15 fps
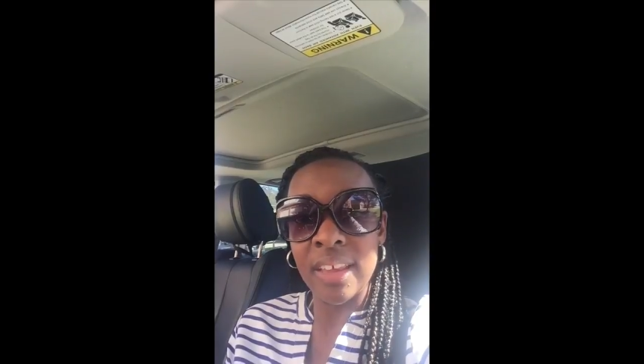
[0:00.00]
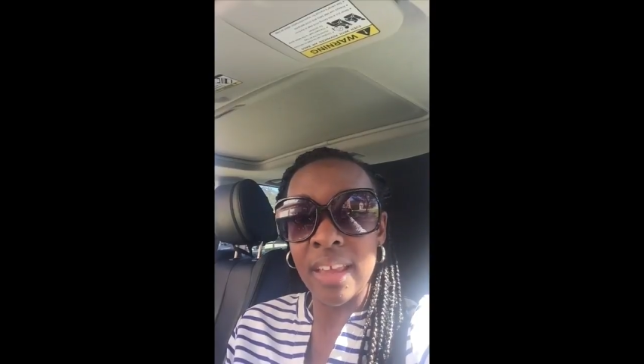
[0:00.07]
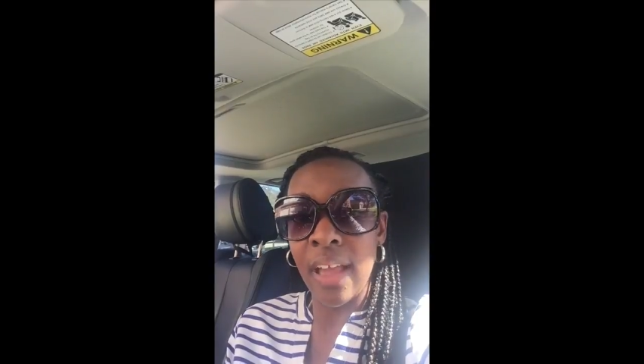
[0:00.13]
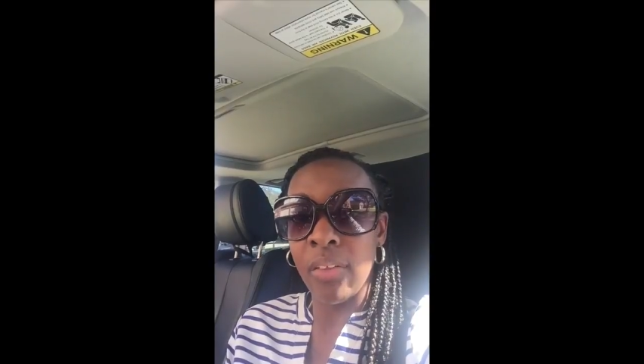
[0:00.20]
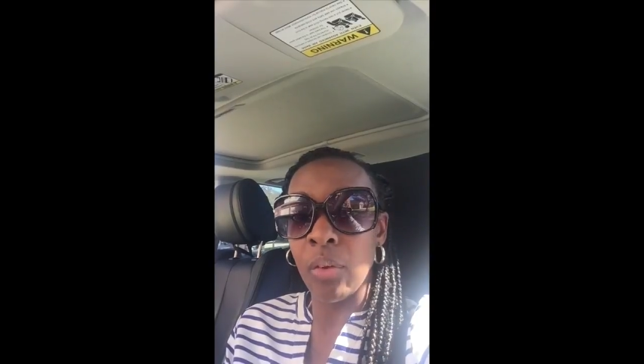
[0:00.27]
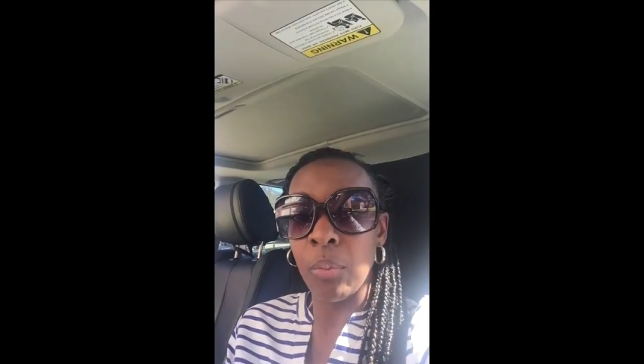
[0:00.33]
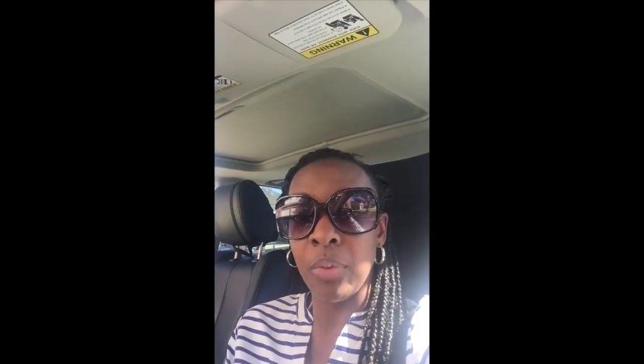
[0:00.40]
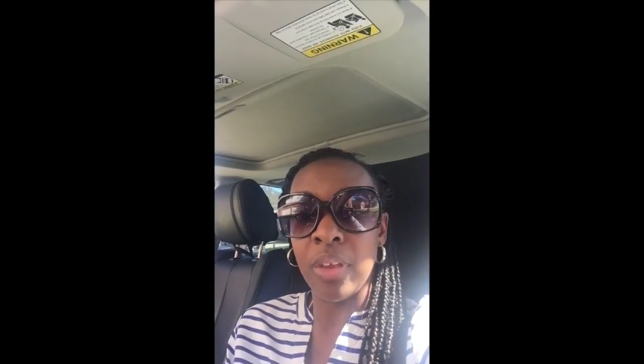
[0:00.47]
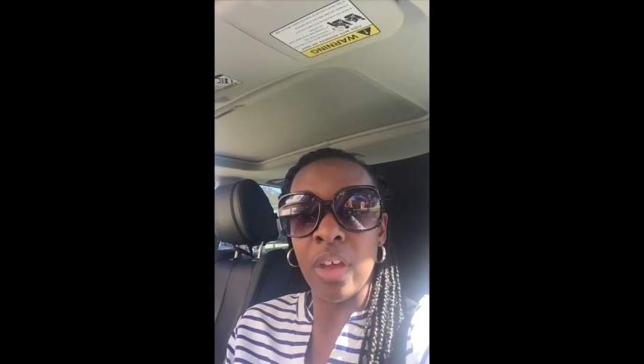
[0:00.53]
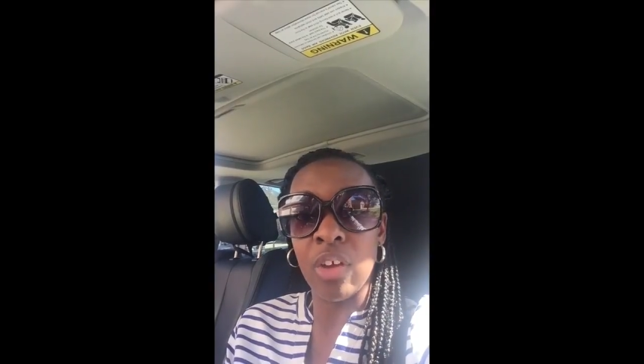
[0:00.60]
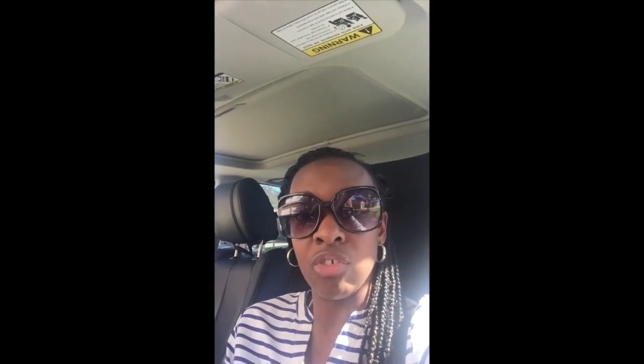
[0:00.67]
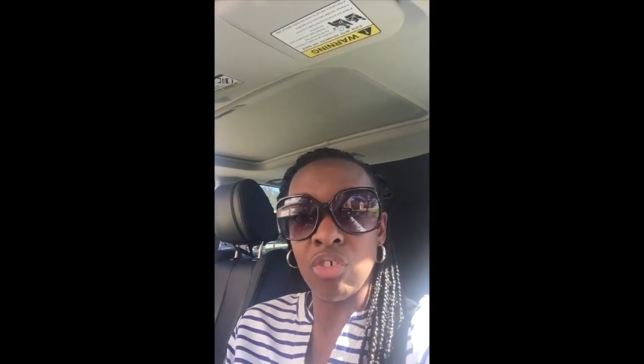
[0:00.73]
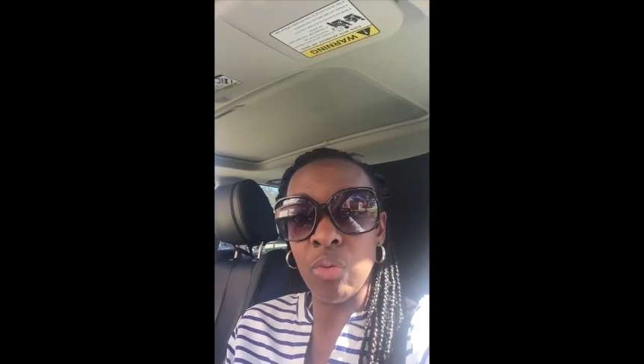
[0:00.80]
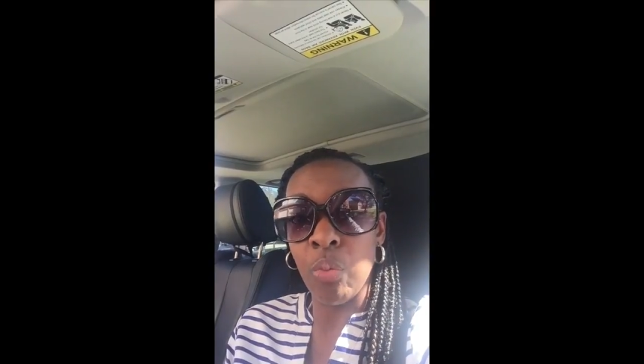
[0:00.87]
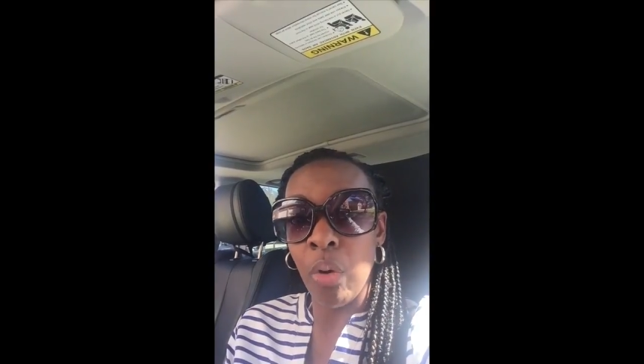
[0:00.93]
together
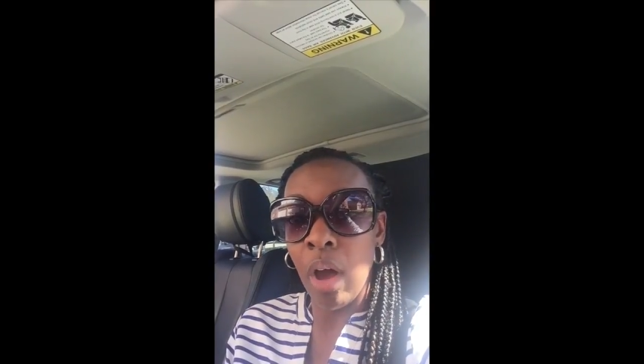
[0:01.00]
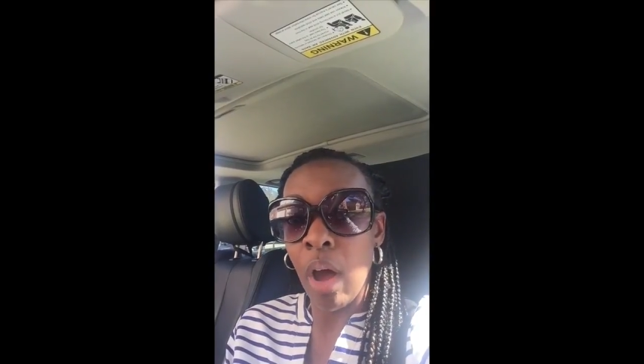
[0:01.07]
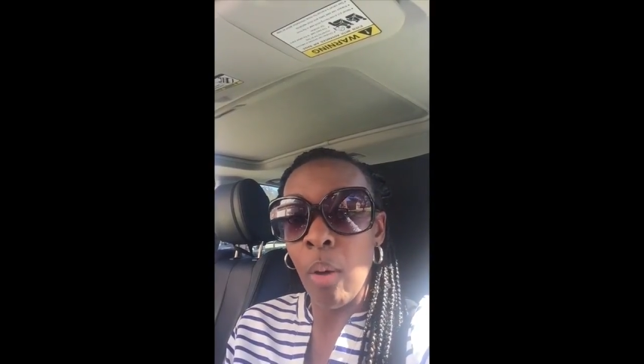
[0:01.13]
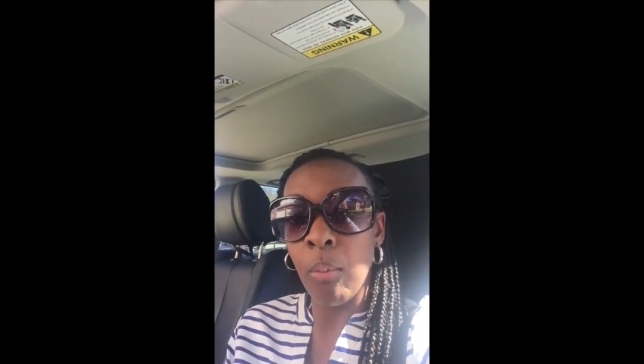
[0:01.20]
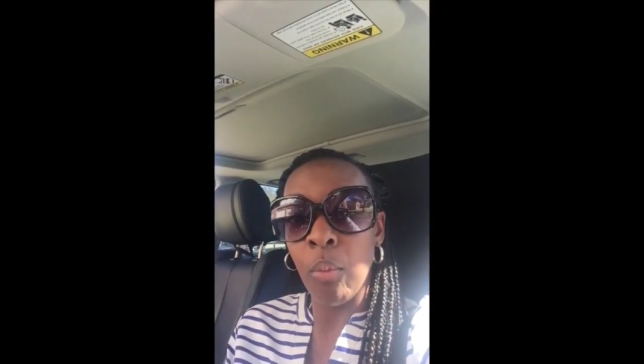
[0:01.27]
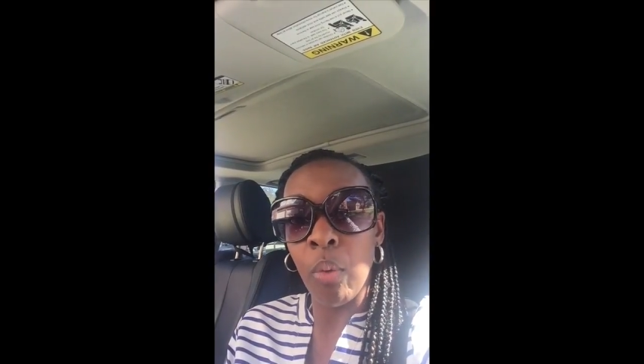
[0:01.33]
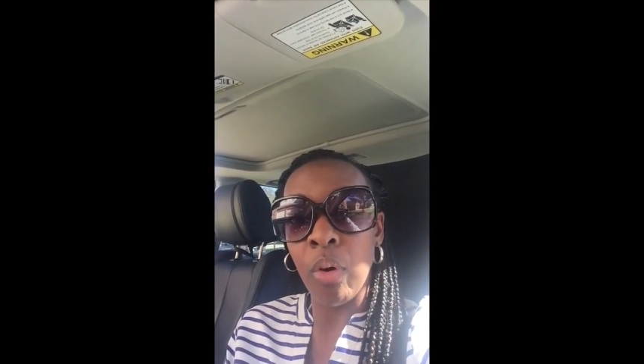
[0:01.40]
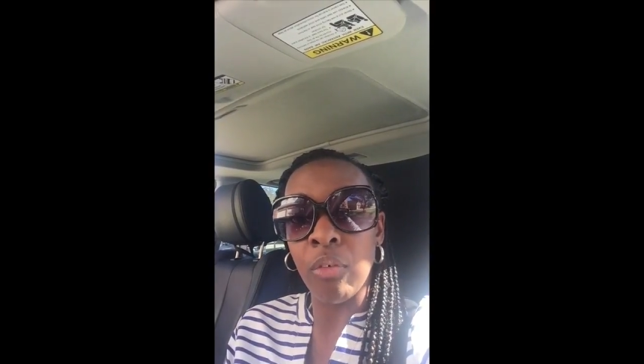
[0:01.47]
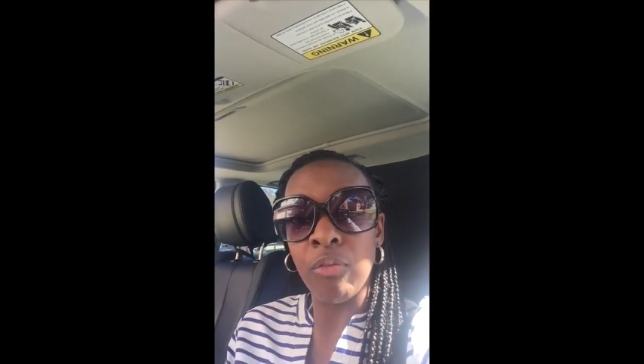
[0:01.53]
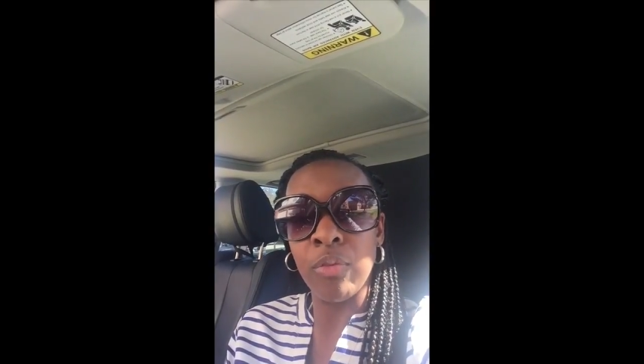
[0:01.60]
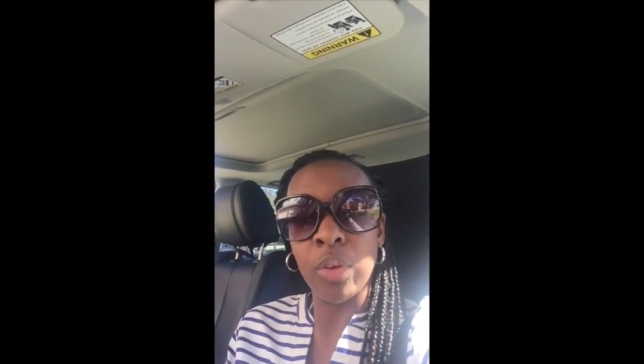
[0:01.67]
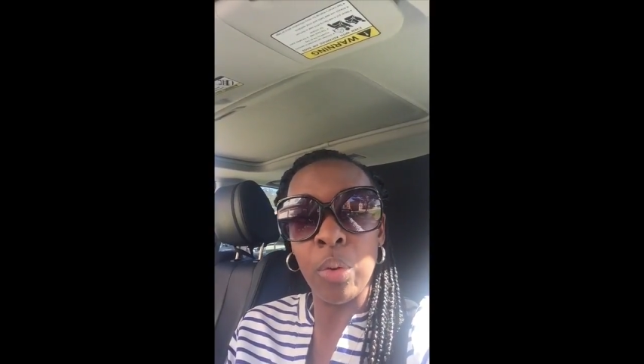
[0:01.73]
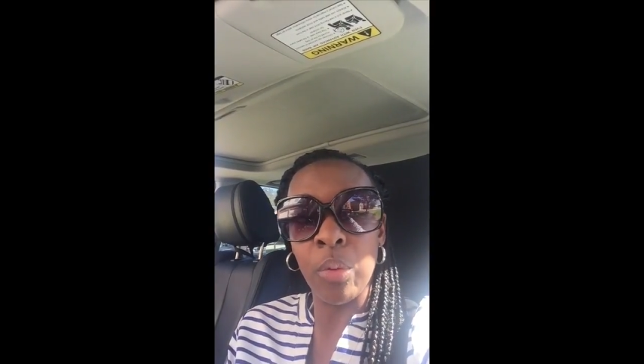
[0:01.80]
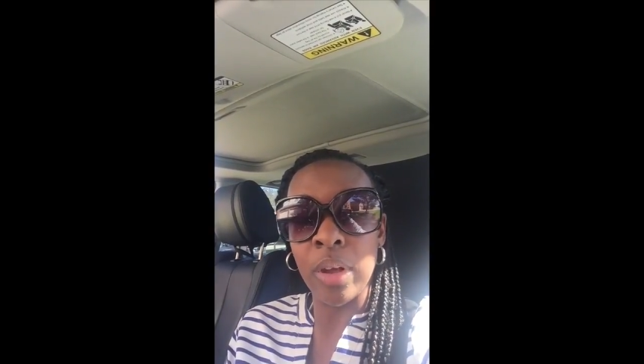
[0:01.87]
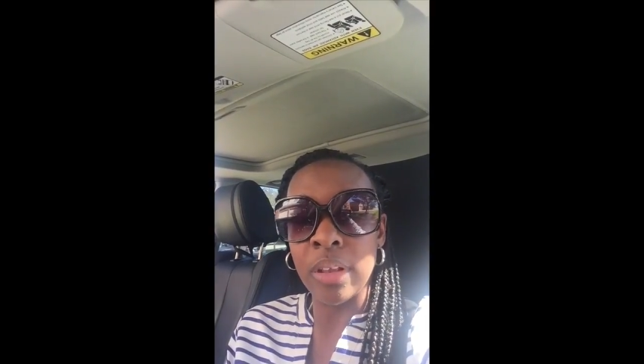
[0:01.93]
because you want a more
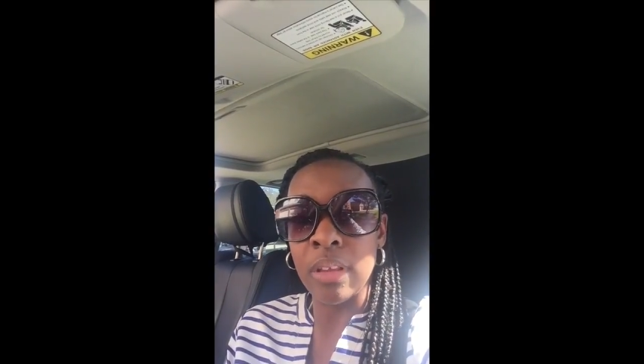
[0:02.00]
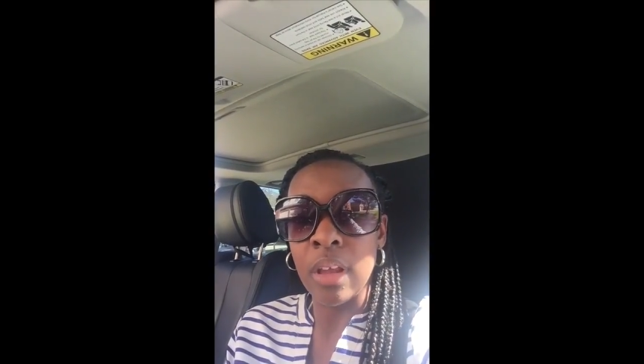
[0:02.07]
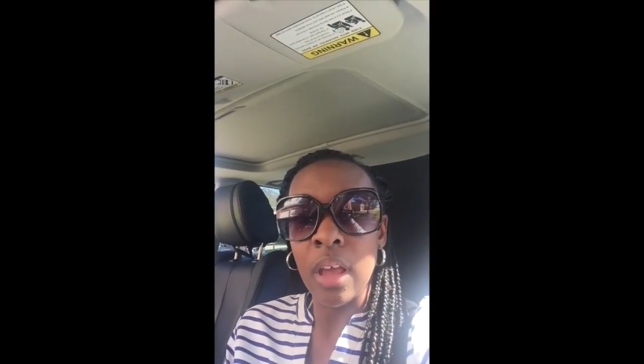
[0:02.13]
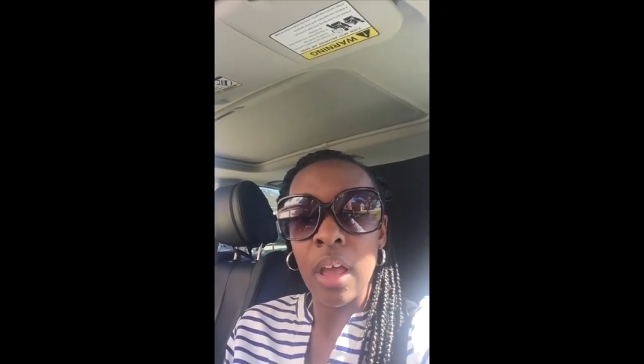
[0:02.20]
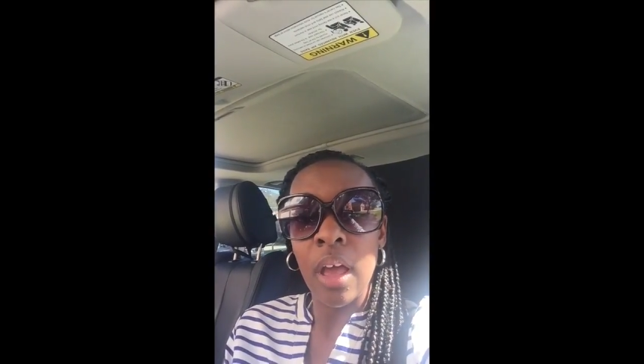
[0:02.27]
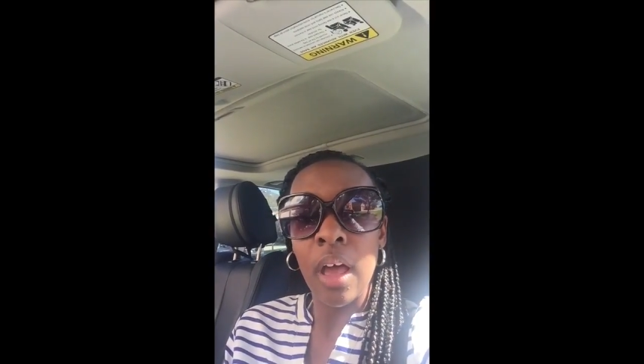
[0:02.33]
fluid